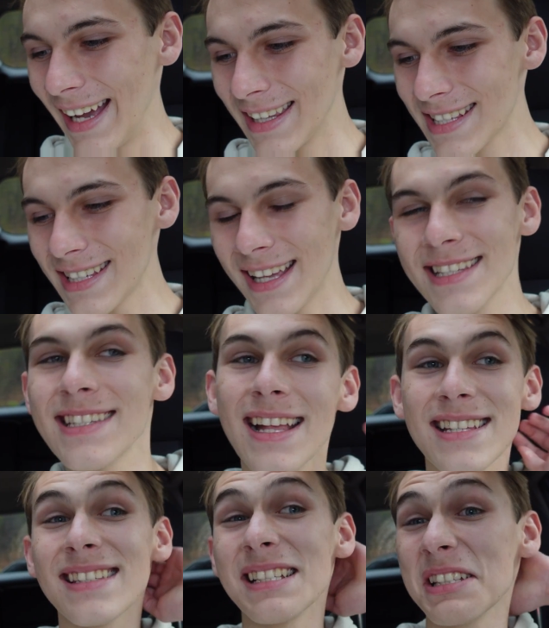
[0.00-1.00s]
and the sun
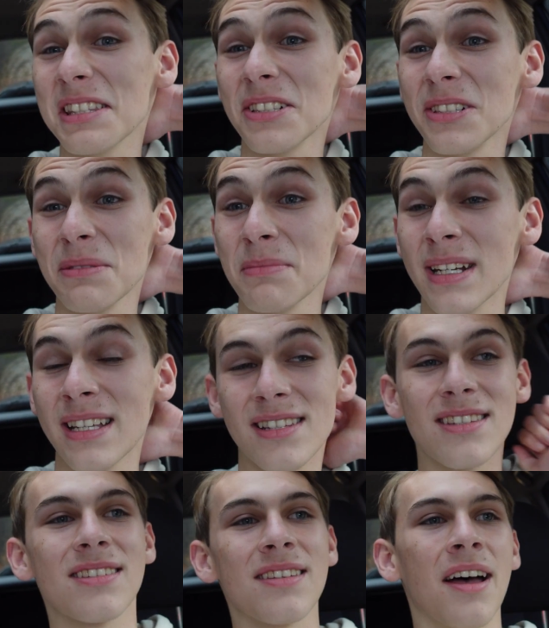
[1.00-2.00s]
sets in like 30
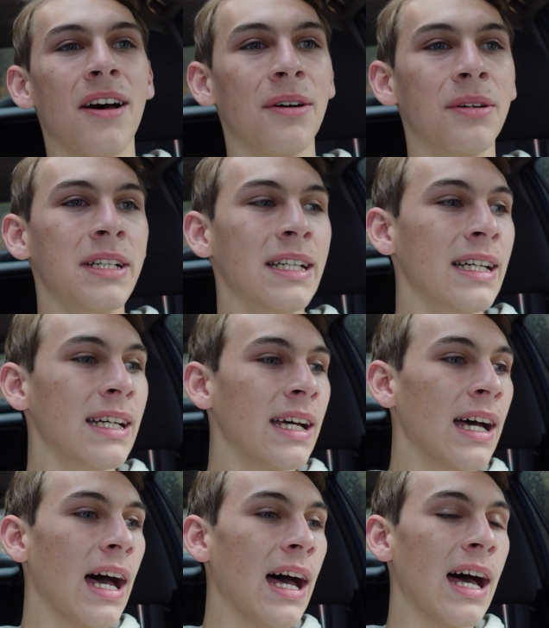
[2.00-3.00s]
minutes, so
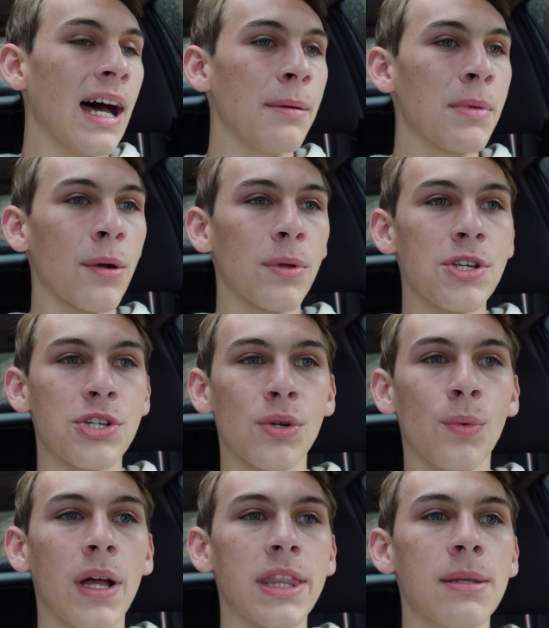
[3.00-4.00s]
uh, I'm not really
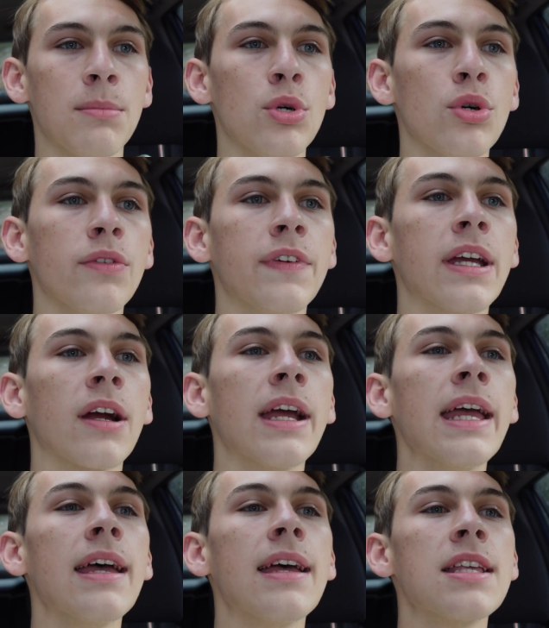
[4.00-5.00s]
sure what the move here
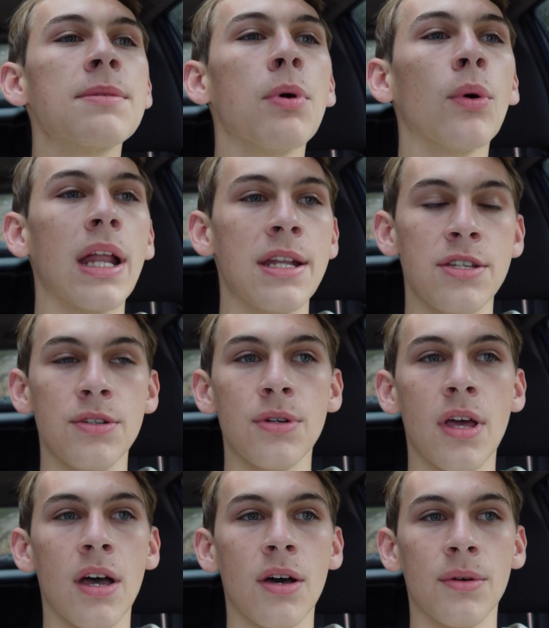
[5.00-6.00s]
is, but what I do
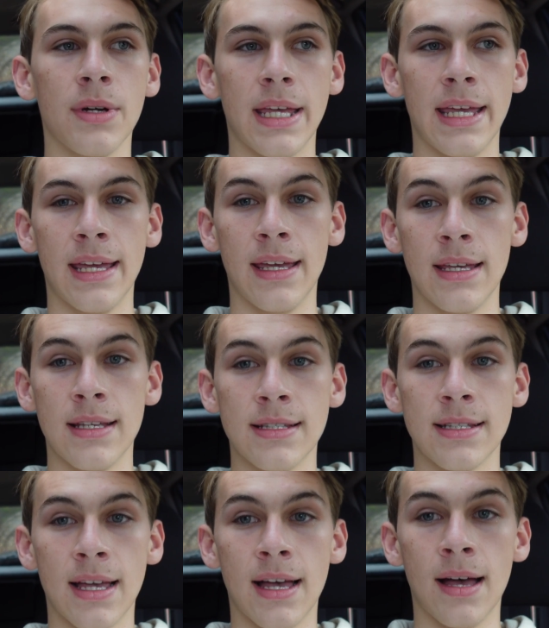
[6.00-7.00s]
know
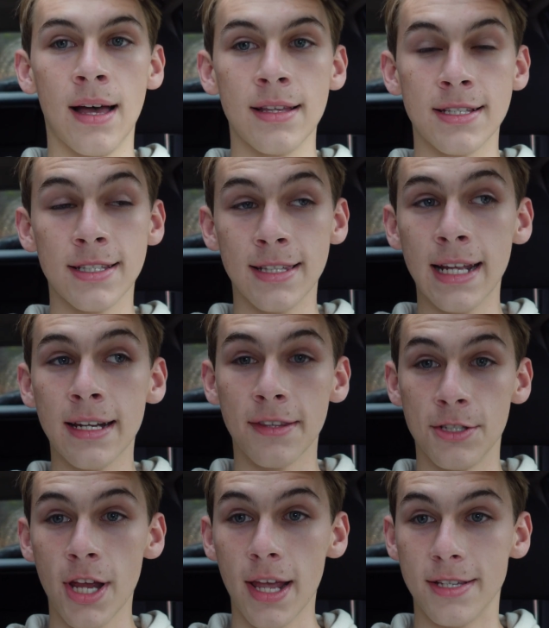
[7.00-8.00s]
is uh, this is the end of
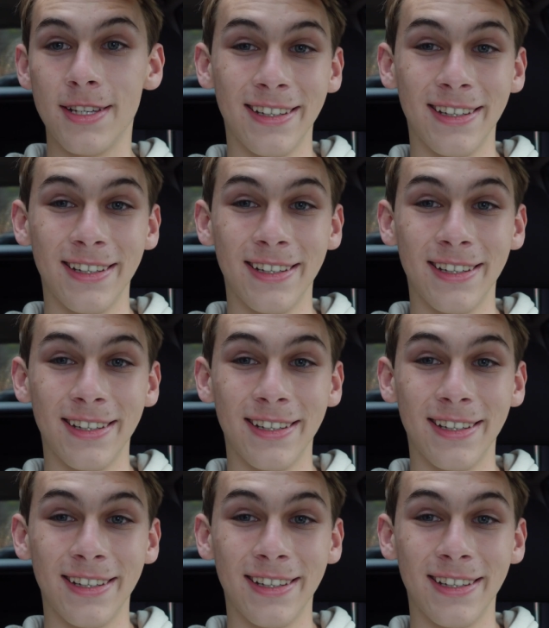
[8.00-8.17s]
the chase.